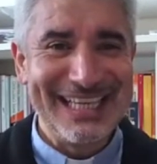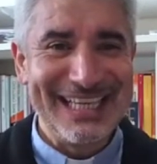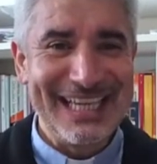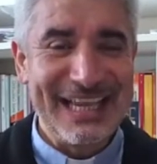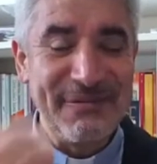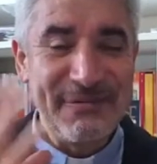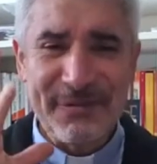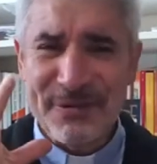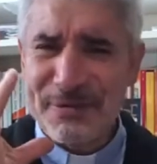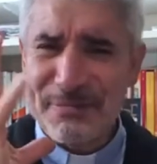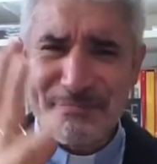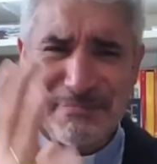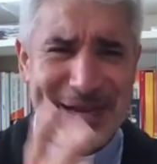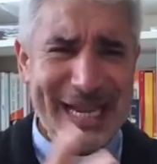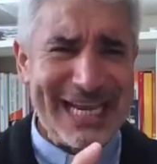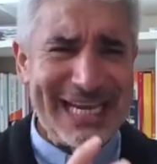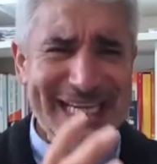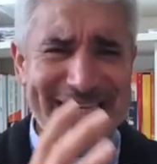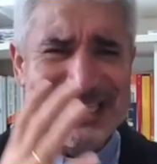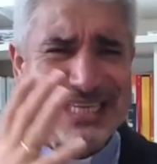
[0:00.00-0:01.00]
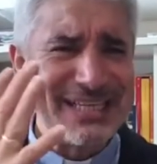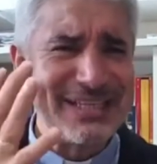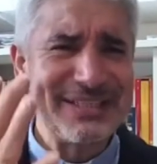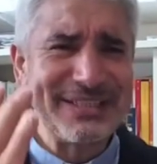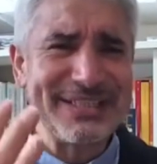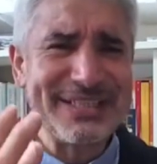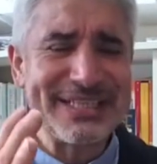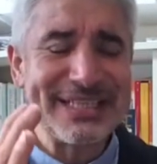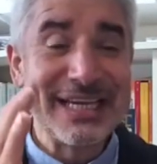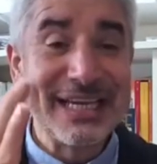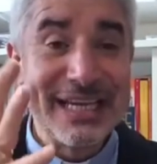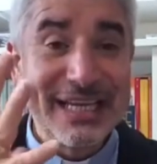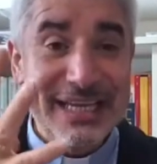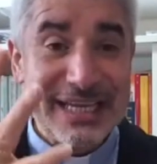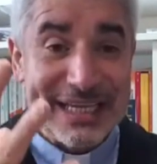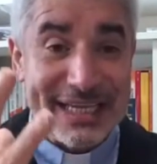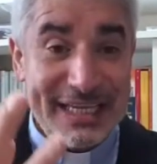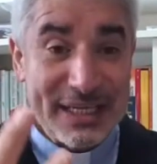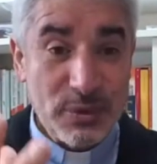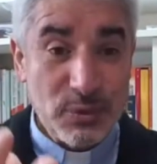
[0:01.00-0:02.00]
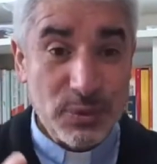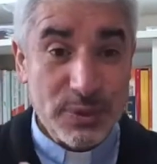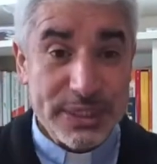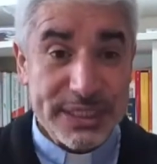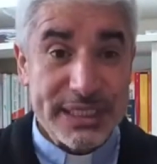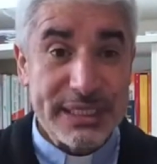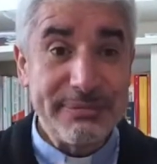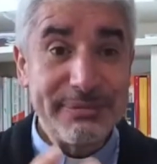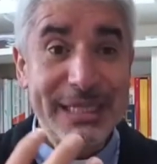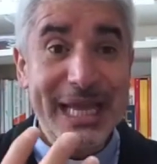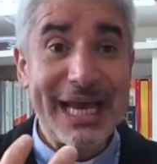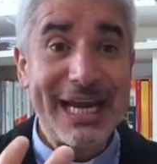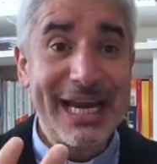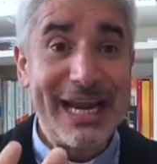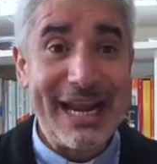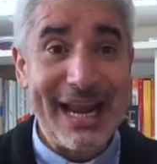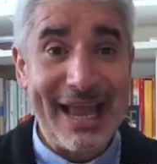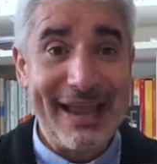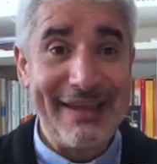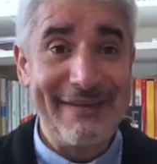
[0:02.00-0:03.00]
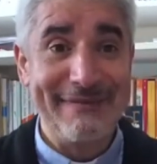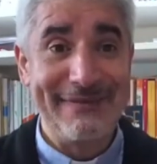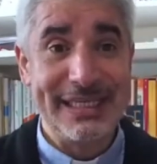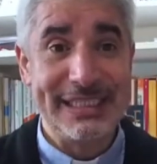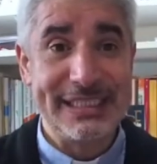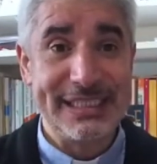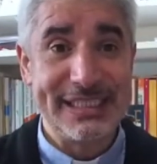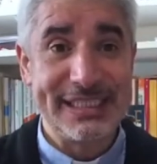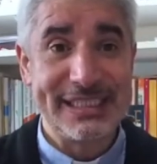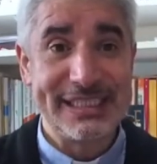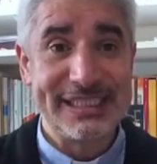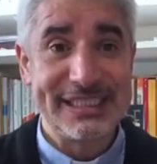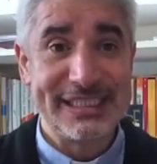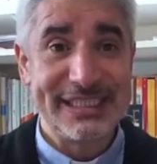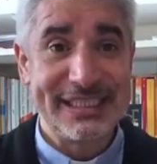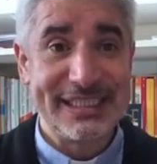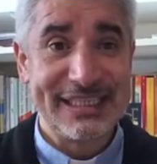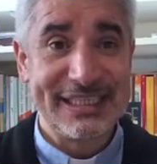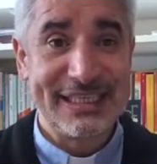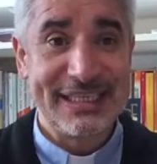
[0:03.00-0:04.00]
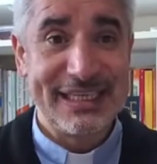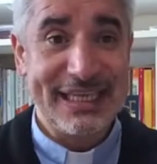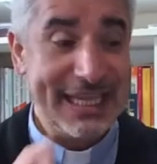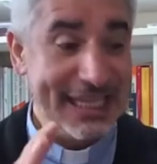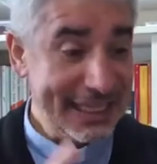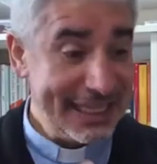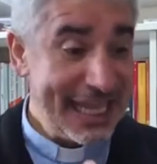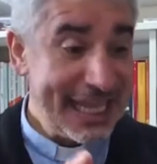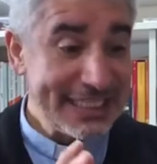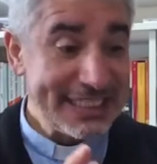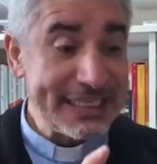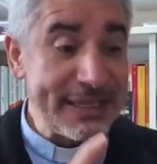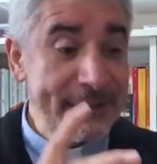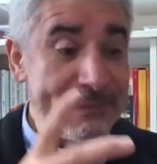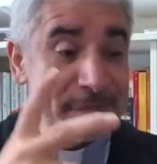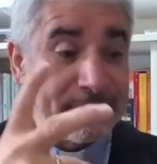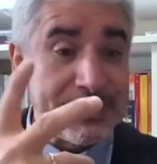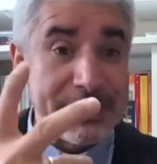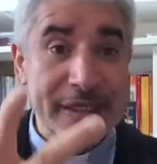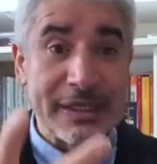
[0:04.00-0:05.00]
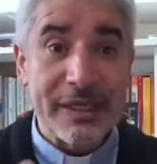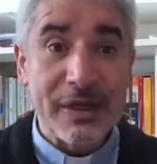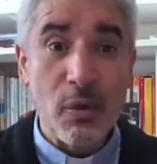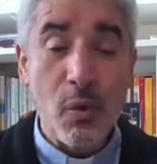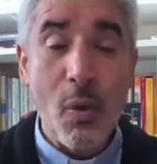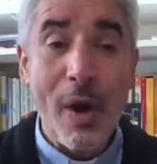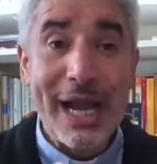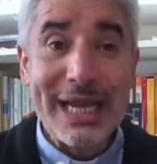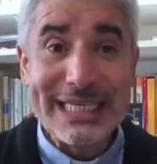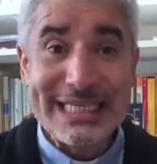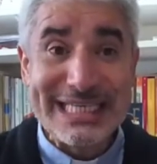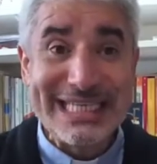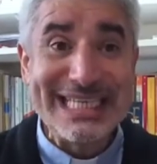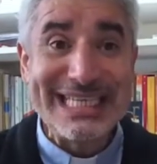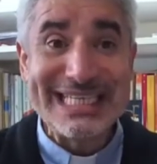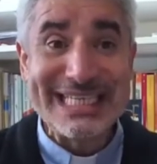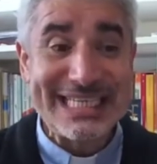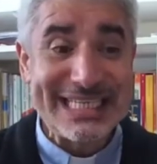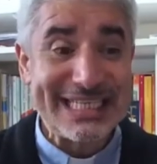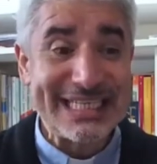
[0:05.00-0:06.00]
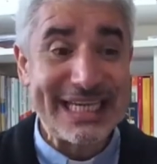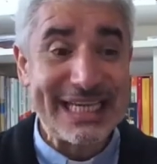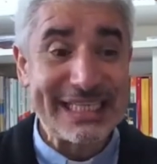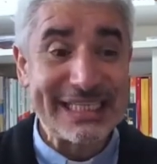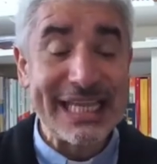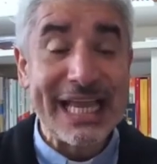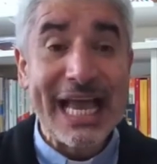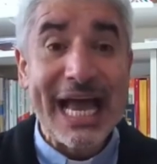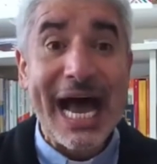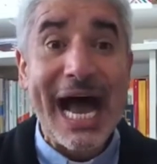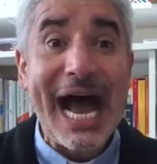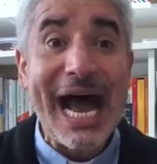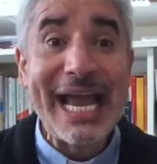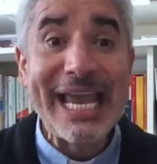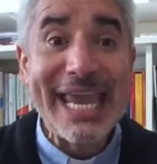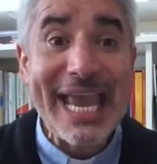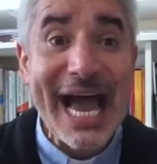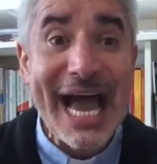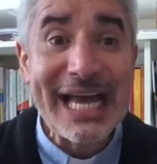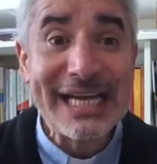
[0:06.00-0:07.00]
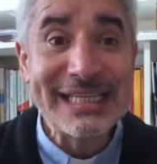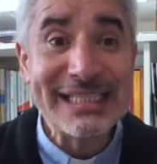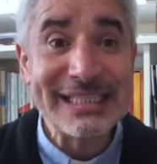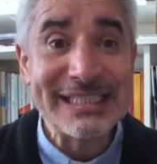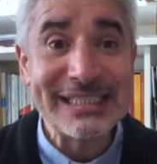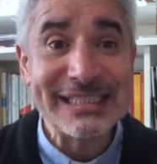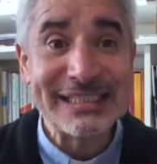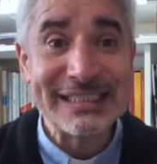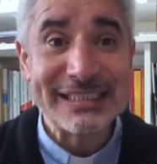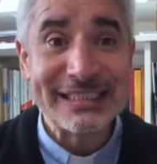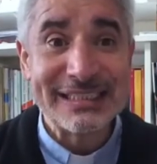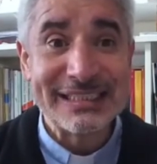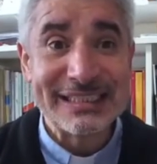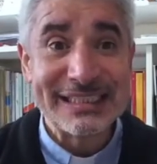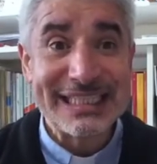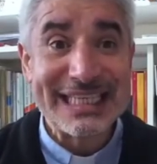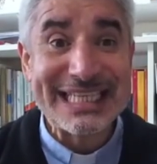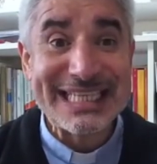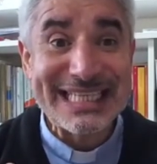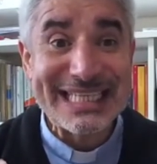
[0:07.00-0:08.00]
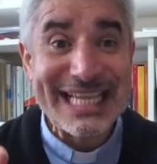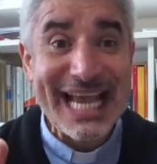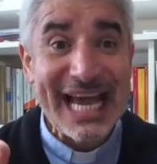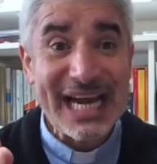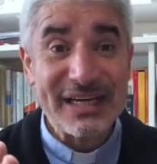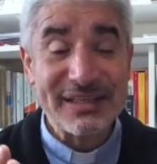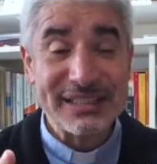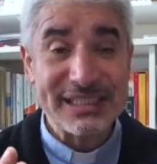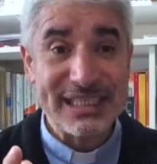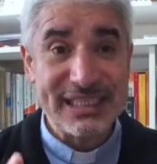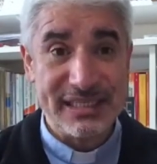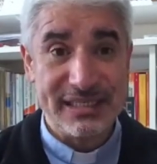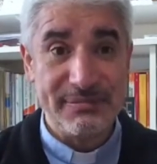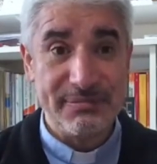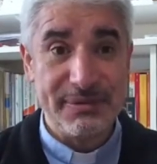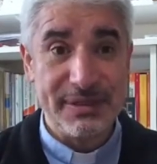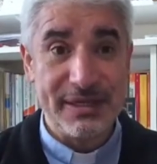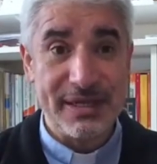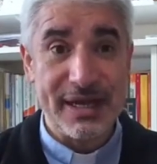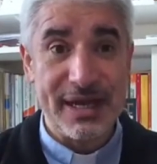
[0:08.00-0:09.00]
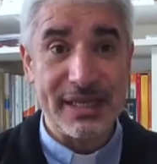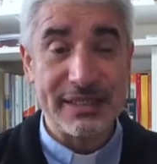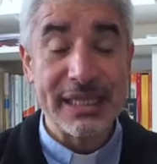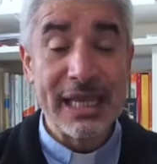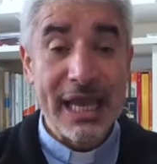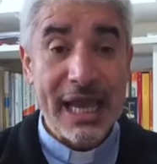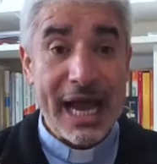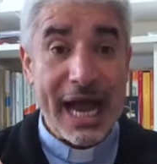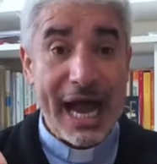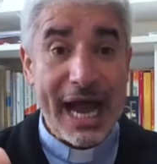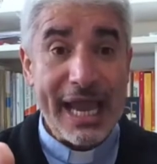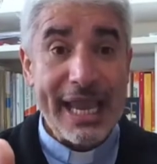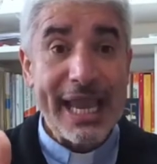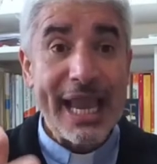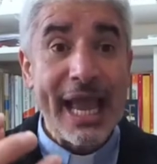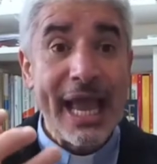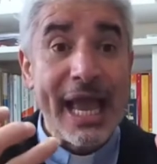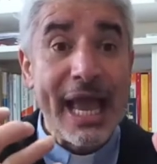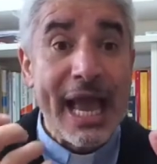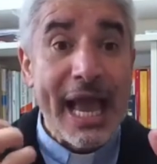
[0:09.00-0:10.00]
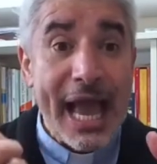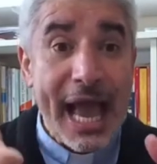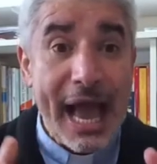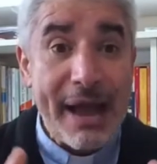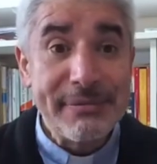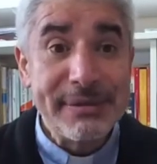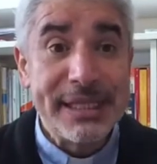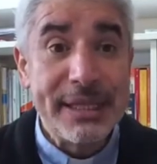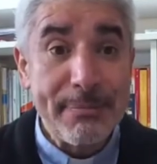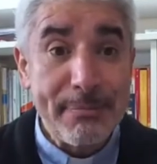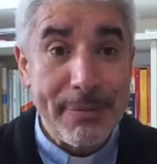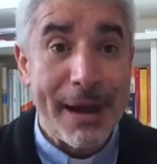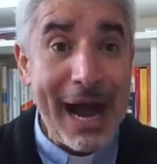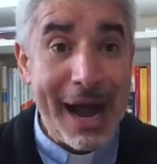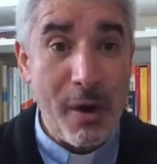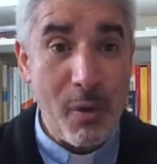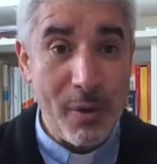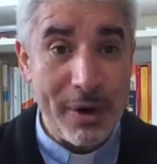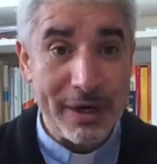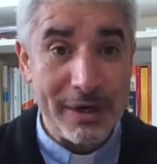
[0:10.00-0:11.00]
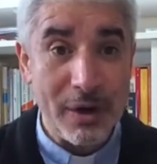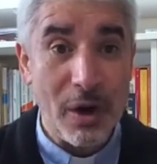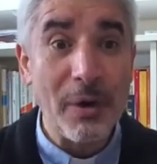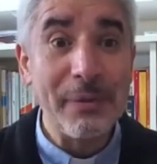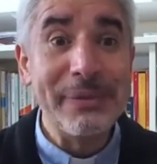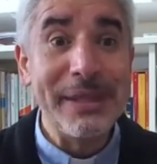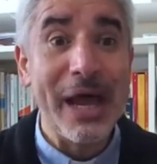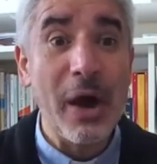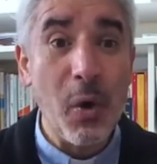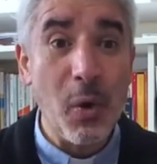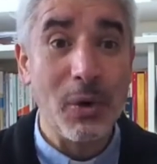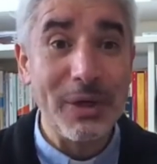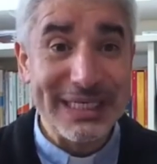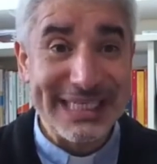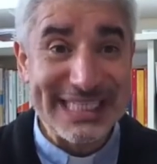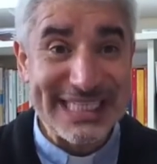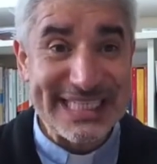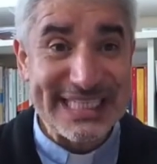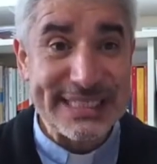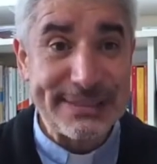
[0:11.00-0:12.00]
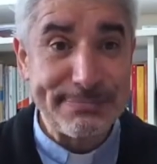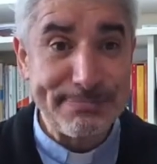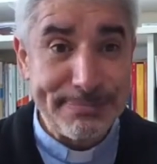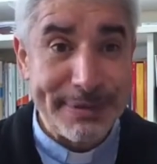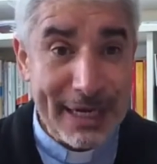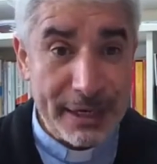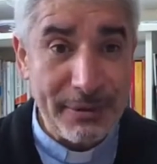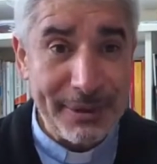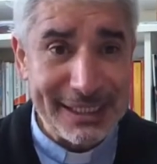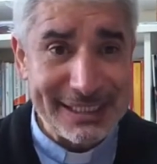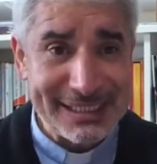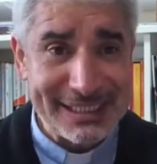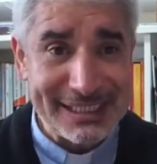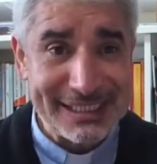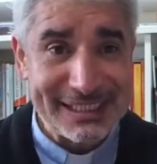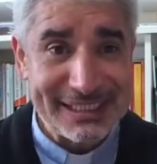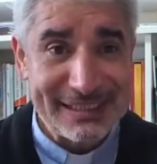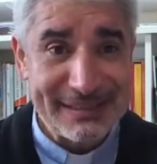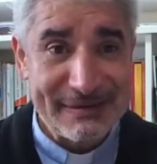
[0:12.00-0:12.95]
and for many years he received that enlightenment. And that's why Jesus said, I am the Son of the Living God. I have the power of the Holy Spirit.